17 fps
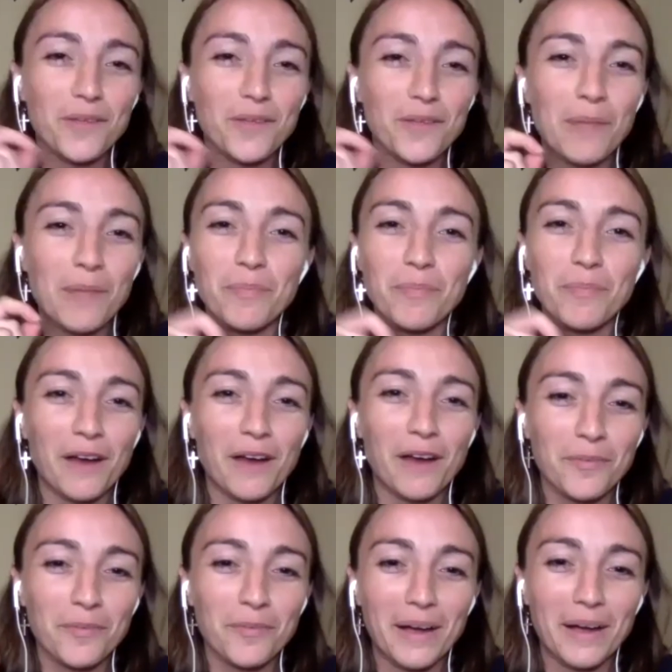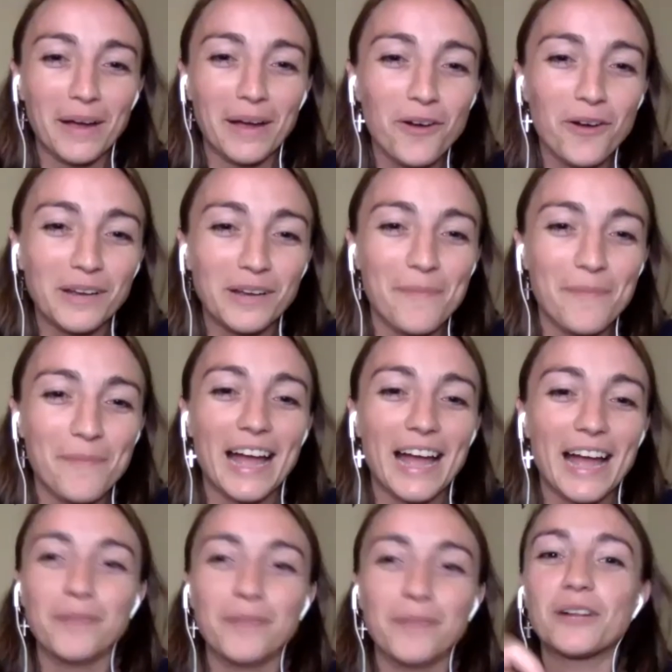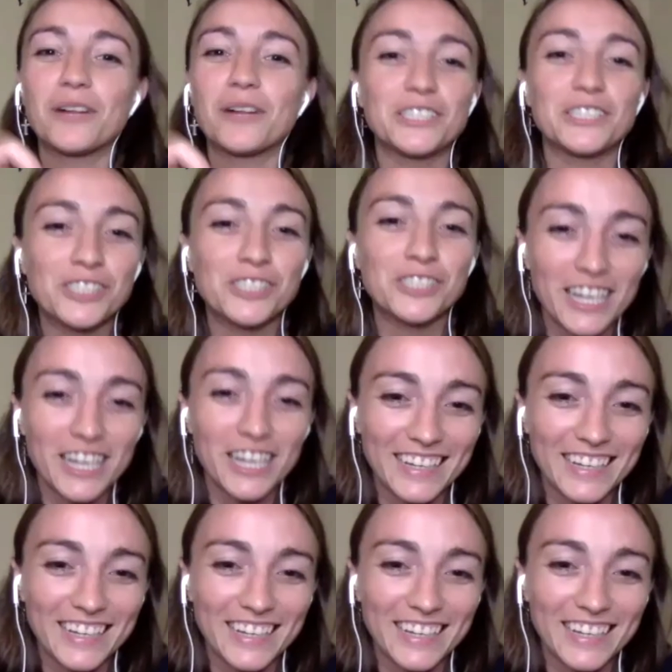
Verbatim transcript: I prepared for my own coming out. I mean, holy shit.